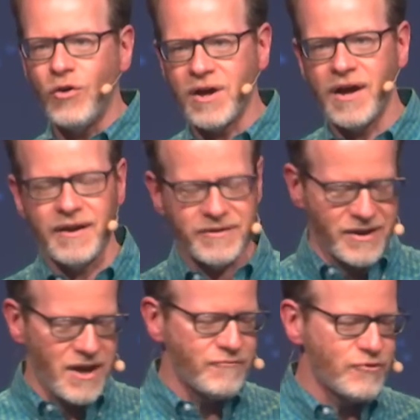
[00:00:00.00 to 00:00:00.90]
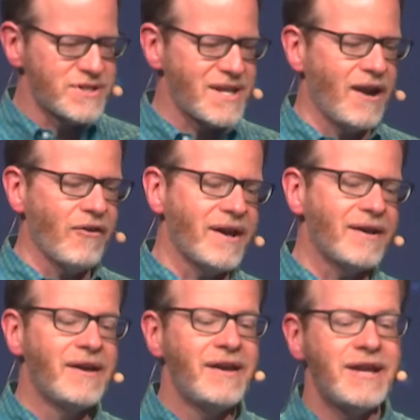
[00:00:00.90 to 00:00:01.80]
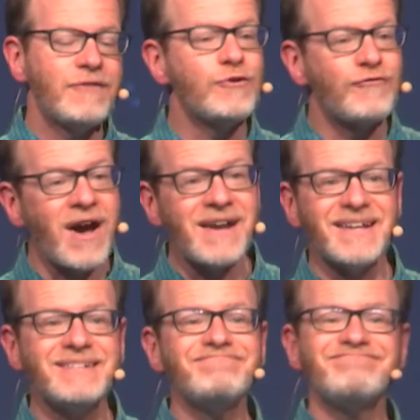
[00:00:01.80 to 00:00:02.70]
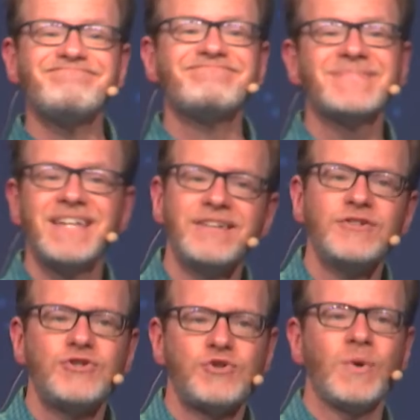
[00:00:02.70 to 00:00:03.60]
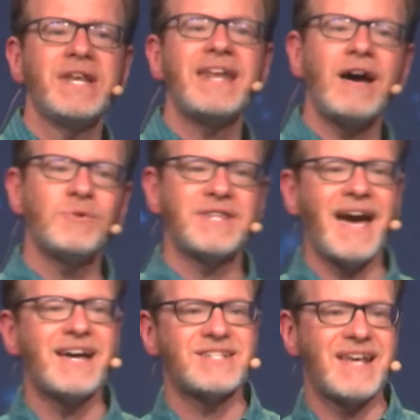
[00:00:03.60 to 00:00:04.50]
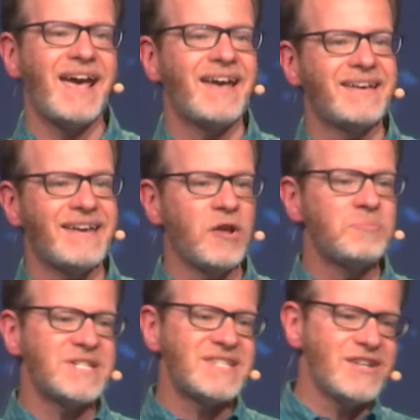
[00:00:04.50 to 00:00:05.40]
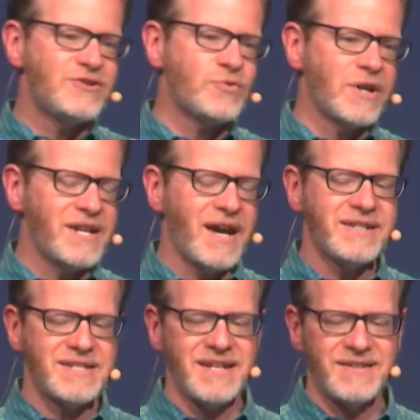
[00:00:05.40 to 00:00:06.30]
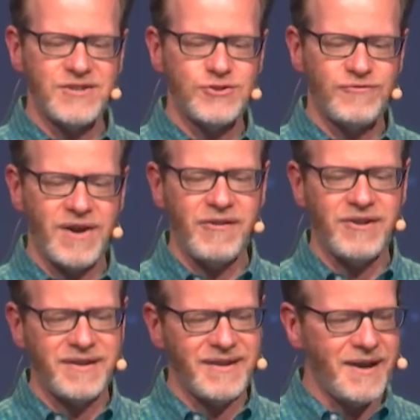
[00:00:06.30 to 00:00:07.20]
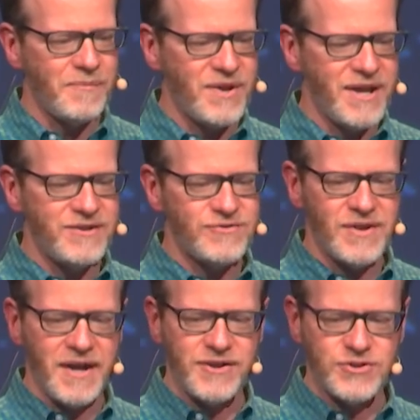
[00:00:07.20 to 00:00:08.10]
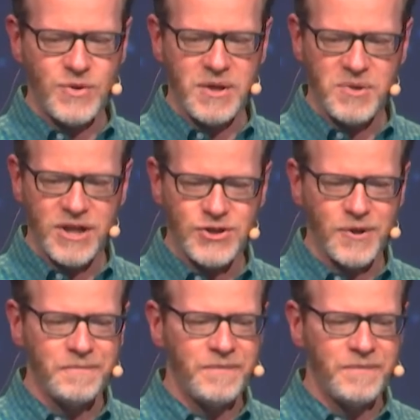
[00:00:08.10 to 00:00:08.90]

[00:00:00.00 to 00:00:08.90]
conference area. If you find it, tweet it out with the hashtag LPC2019 that you found it, and tweet a picture.